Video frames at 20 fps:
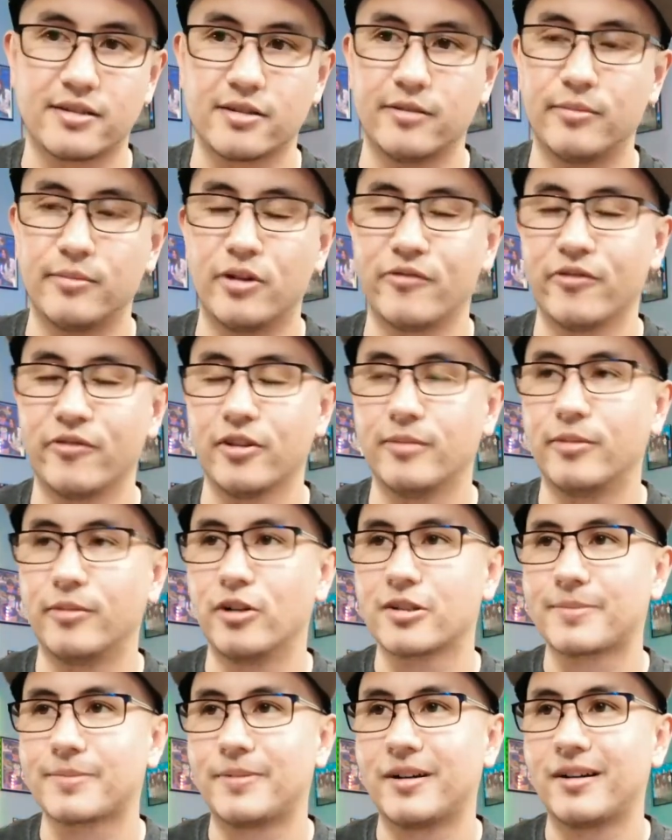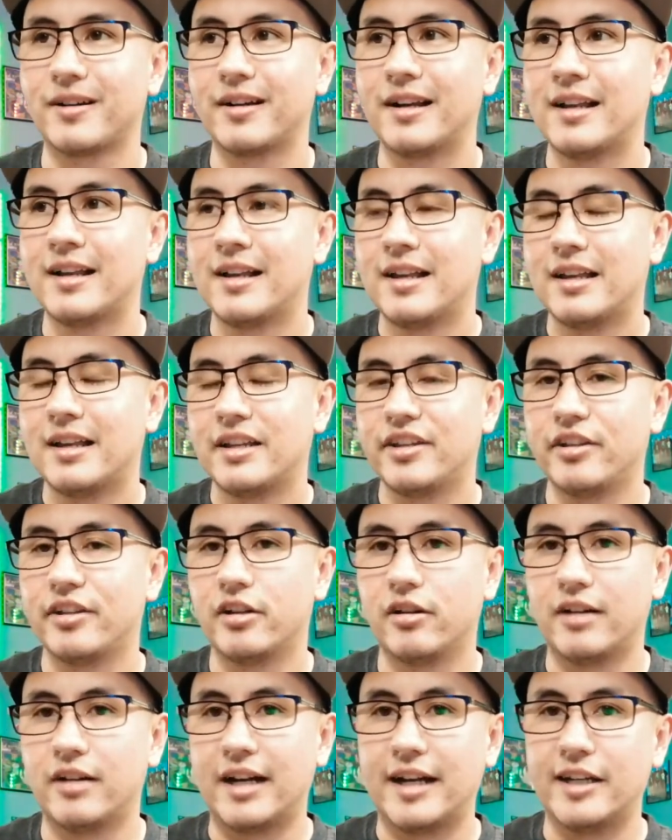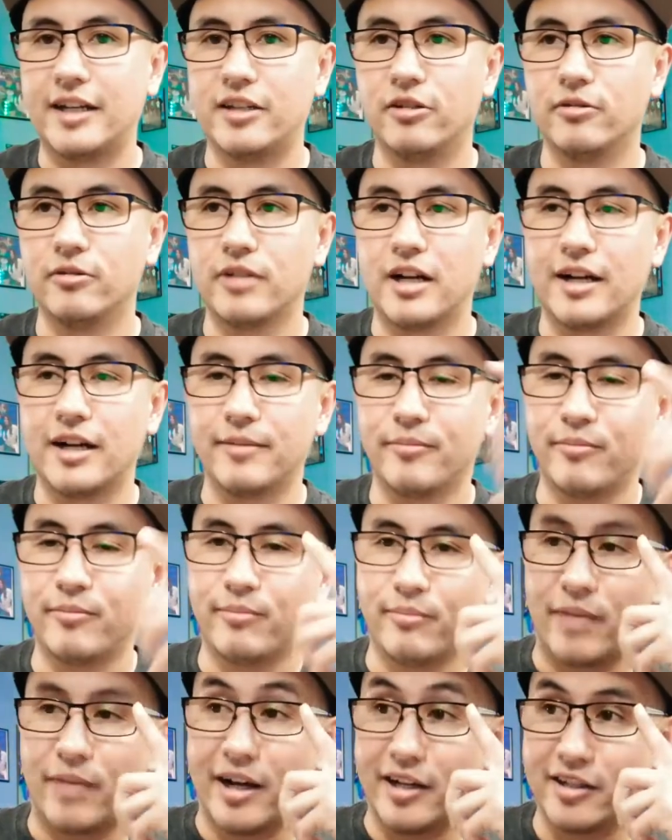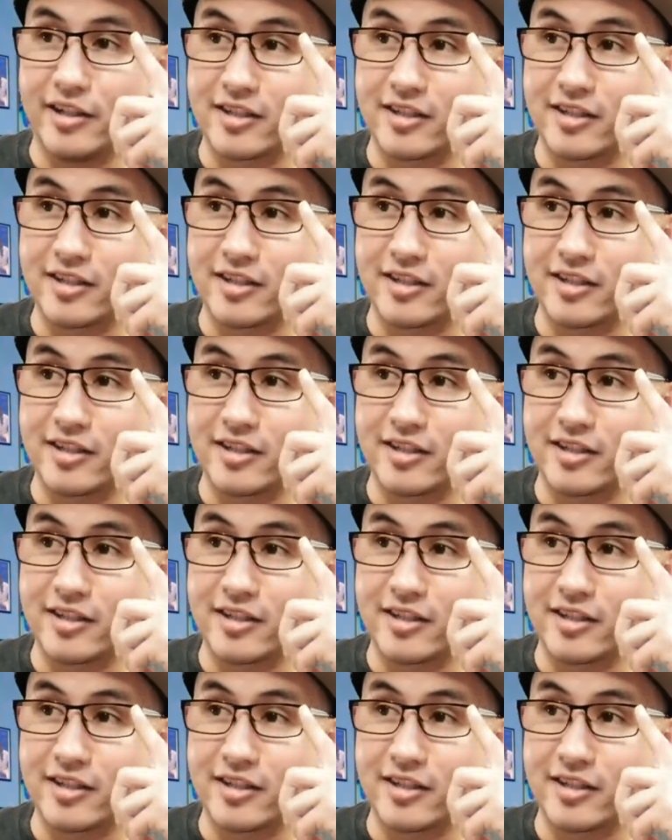So for the most part, my